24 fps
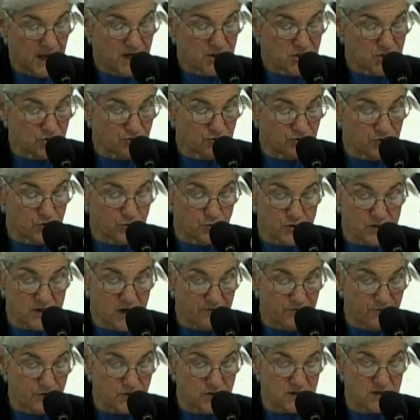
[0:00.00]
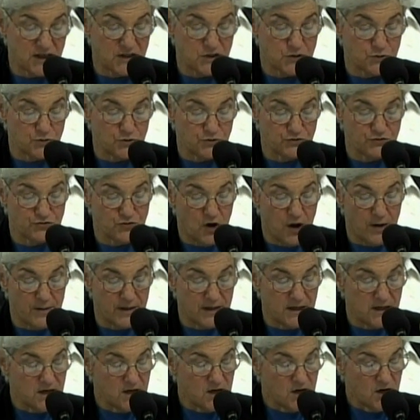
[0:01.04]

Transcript: Children who suffer sexual trauma